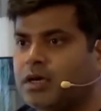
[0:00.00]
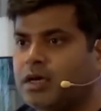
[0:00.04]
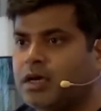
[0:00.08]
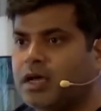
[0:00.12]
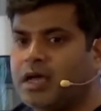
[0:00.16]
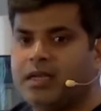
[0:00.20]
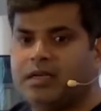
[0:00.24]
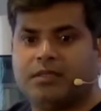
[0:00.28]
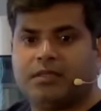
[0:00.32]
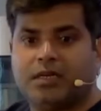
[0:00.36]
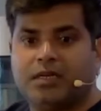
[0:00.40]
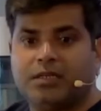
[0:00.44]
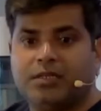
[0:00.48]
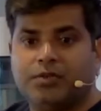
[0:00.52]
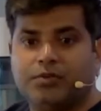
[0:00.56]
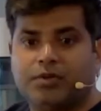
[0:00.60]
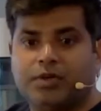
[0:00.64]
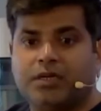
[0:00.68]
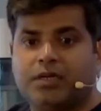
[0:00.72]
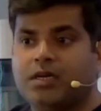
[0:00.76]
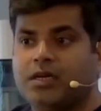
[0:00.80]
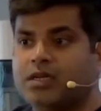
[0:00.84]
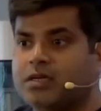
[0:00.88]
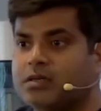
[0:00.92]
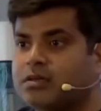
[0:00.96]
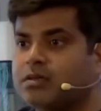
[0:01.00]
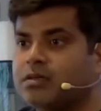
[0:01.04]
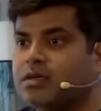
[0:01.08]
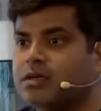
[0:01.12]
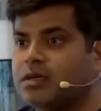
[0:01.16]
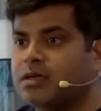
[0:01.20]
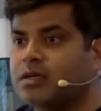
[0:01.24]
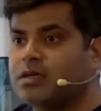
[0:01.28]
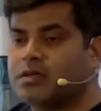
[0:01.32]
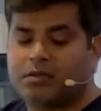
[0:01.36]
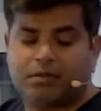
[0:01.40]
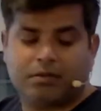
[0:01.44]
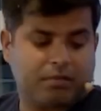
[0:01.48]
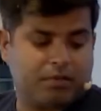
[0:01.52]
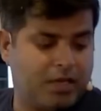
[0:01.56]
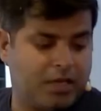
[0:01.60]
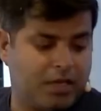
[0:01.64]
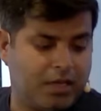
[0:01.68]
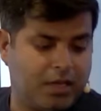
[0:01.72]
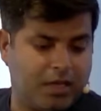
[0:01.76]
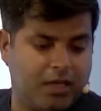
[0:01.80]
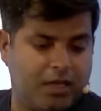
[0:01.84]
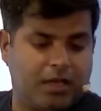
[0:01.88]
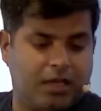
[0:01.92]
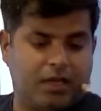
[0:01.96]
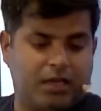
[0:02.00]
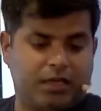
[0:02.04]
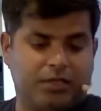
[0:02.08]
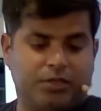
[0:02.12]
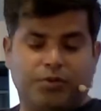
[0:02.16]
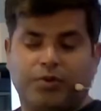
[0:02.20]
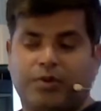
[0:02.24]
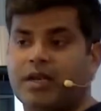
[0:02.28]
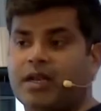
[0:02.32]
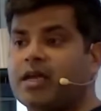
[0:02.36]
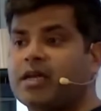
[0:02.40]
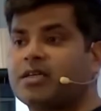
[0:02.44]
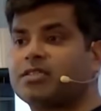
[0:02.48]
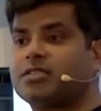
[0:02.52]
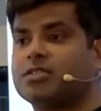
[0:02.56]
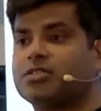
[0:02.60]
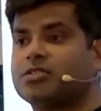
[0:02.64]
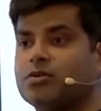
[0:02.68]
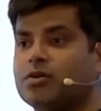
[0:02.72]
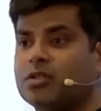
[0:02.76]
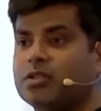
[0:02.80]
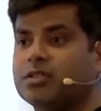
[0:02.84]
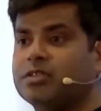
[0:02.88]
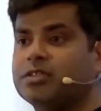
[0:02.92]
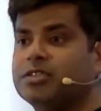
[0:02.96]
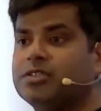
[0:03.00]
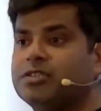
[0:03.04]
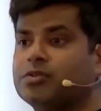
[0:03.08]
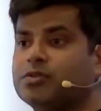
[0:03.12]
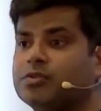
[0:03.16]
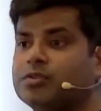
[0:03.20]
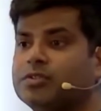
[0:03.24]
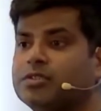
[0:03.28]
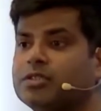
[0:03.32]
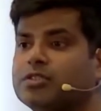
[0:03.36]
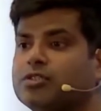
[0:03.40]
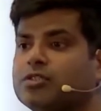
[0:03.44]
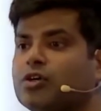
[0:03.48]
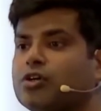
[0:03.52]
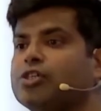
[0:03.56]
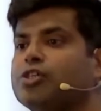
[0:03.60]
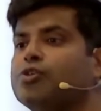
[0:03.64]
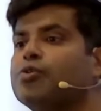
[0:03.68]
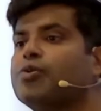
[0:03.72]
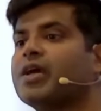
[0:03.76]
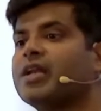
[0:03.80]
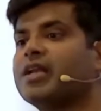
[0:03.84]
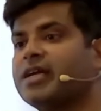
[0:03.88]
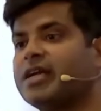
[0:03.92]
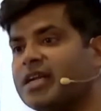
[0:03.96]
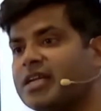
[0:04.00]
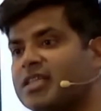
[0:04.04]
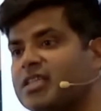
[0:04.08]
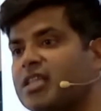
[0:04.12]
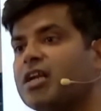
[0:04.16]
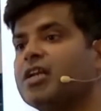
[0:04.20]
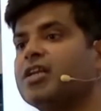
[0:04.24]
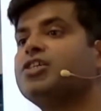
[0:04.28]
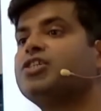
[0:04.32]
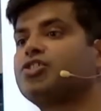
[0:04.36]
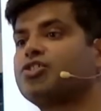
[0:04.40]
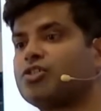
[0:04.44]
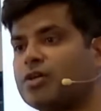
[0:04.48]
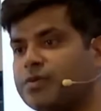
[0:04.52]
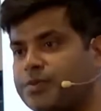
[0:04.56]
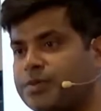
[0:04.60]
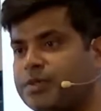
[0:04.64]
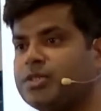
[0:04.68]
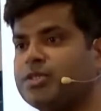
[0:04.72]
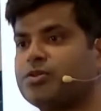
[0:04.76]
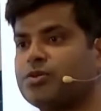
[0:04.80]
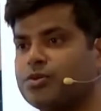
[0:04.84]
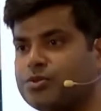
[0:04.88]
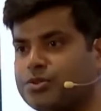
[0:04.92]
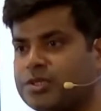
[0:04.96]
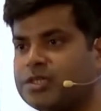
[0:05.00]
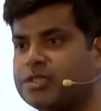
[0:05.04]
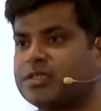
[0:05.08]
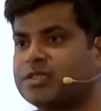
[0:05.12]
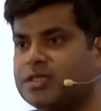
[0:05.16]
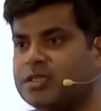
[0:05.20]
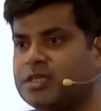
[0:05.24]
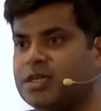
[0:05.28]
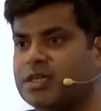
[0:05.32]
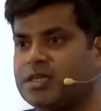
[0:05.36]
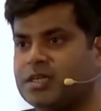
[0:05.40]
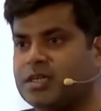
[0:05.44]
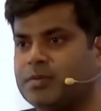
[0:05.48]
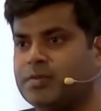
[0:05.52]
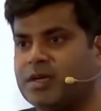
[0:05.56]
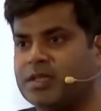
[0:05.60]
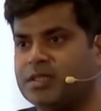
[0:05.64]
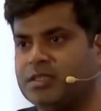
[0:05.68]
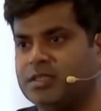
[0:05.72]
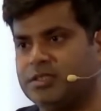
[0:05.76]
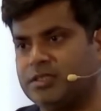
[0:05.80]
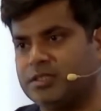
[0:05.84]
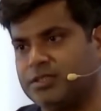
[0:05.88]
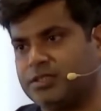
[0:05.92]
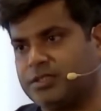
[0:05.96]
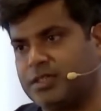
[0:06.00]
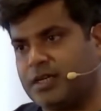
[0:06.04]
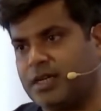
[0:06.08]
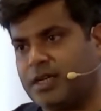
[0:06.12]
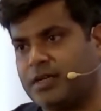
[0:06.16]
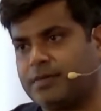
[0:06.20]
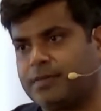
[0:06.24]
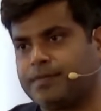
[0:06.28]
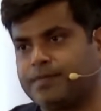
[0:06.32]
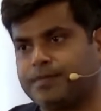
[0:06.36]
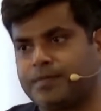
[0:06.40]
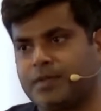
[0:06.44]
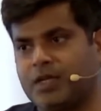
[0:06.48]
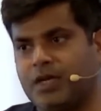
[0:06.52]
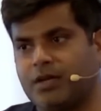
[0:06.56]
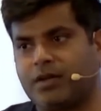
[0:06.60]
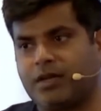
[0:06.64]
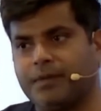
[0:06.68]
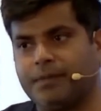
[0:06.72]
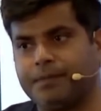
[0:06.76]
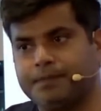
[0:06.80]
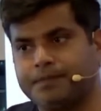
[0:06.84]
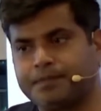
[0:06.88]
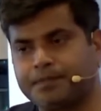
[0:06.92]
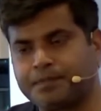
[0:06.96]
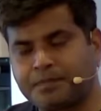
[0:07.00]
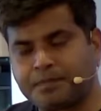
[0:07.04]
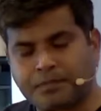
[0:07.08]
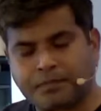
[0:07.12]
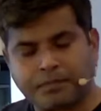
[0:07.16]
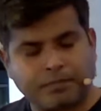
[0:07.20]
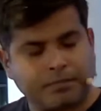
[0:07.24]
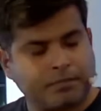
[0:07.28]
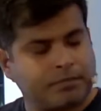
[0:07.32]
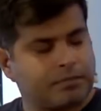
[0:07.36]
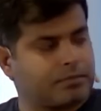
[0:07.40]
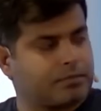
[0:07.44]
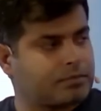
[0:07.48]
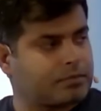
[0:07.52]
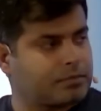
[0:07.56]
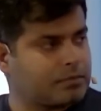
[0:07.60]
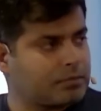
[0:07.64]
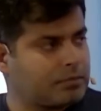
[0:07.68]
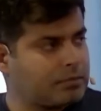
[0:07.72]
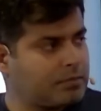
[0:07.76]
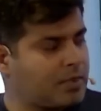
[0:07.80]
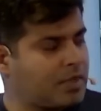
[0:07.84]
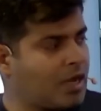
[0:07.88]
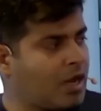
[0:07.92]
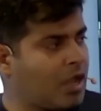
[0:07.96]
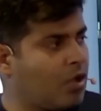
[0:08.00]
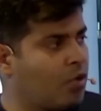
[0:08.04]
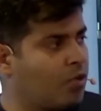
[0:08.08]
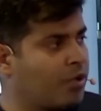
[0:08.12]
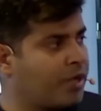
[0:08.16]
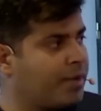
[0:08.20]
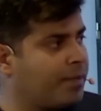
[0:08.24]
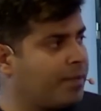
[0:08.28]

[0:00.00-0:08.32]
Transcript: then you can access all the resources, or you can get the list of resources created by this stack. Okay. Okay.